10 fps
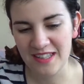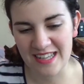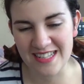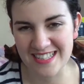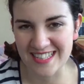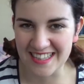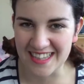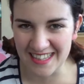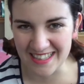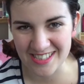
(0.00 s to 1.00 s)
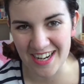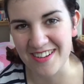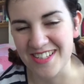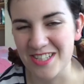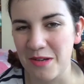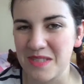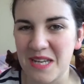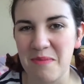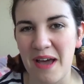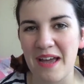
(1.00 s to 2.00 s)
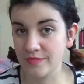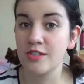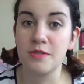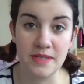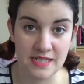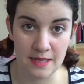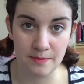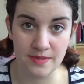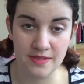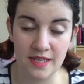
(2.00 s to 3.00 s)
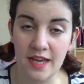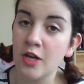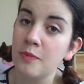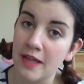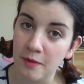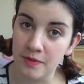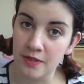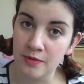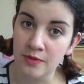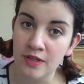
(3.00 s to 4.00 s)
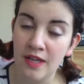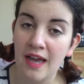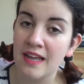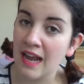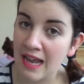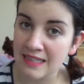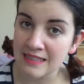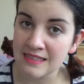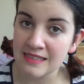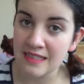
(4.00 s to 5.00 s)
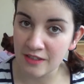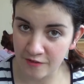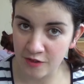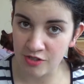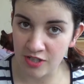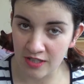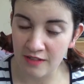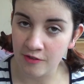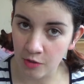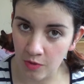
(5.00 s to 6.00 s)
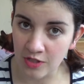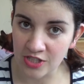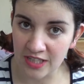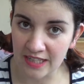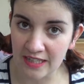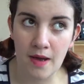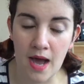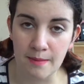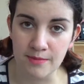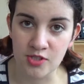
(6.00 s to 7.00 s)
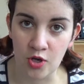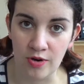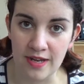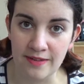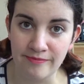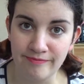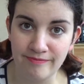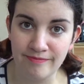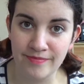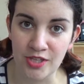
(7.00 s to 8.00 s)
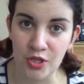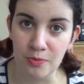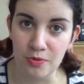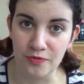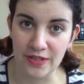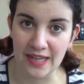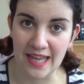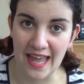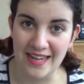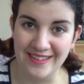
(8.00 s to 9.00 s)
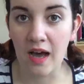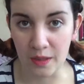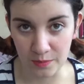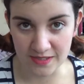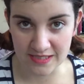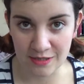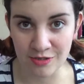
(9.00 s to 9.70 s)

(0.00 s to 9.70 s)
into the charity shops nearby. Those are my tips. I hope they help you. And Alice, in the future, if you're watching, I'm sorry that you're moving again. I will see you